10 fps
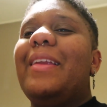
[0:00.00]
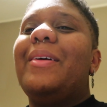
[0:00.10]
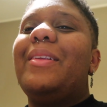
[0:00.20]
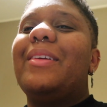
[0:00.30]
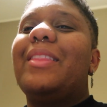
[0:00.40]
and
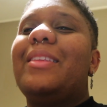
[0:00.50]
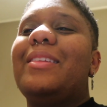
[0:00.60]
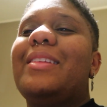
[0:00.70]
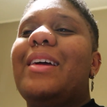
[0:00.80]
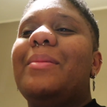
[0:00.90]
I looked at
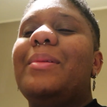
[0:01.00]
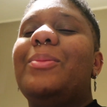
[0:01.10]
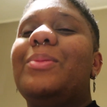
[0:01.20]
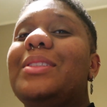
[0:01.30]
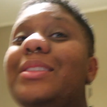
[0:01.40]
the time.
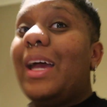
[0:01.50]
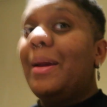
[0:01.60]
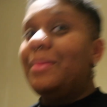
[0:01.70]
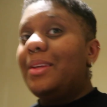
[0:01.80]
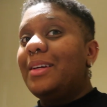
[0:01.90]
It was
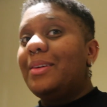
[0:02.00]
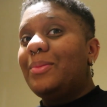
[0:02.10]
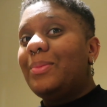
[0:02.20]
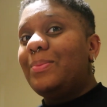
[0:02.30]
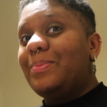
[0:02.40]
time
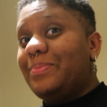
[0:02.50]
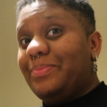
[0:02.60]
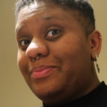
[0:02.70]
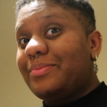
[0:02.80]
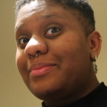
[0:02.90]
to,
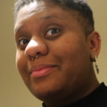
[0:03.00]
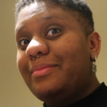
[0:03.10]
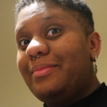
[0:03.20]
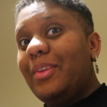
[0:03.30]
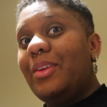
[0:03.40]

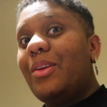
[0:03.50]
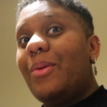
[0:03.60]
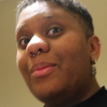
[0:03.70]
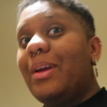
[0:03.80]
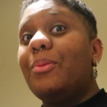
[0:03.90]
you
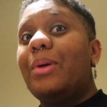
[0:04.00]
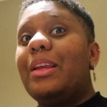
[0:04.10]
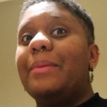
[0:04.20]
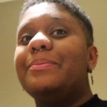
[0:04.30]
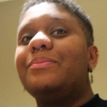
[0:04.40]
know, get
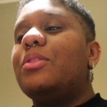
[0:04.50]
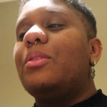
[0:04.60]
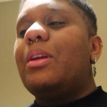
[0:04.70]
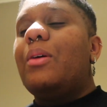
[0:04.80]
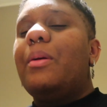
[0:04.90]
ready. So
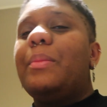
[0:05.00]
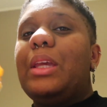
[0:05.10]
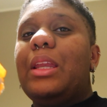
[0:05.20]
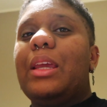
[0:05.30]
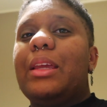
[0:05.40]
now I'm
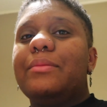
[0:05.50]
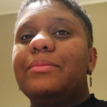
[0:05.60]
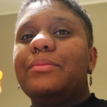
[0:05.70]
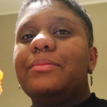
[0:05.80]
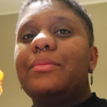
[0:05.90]
eating,
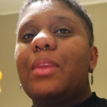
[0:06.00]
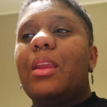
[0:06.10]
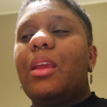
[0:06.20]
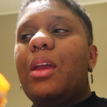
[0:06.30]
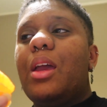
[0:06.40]

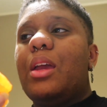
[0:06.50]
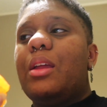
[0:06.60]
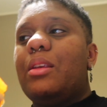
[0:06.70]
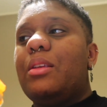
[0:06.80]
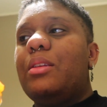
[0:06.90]

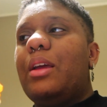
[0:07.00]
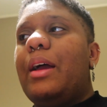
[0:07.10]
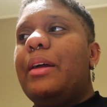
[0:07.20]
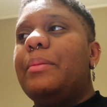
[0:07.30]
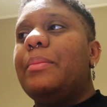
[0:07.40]
and
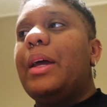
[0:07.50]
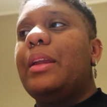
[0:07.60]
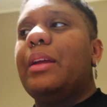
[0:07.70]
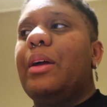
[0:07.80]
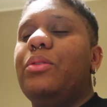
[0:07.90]
I'm
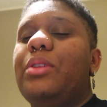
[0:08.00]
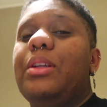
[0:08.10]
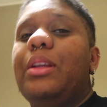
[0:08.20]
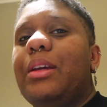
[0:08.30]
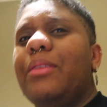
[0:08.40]
heading out
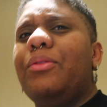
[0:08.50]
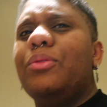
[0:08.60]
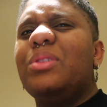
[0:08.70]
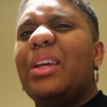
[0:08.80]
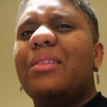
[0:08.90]
in like a
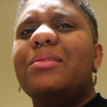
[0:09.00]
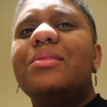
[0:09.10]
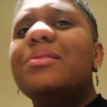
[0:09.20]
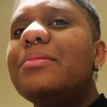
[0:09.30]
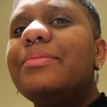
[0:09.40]
few seconds.
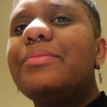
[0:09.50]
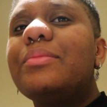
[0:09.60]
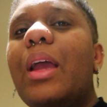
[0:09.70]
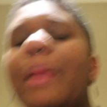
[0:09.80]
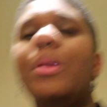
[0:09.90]

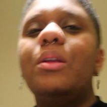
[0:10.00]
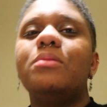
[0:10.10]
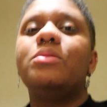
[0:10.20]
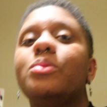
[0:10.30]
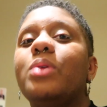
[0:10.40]
I'm
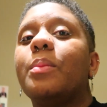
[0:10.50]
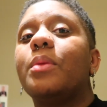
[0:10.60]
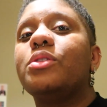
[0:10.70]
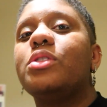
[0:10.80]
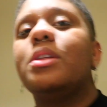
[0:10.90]
not doing
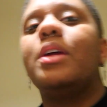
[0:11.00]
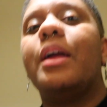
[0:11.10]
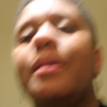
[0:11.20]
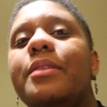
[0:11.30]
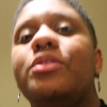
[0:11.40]
much today. I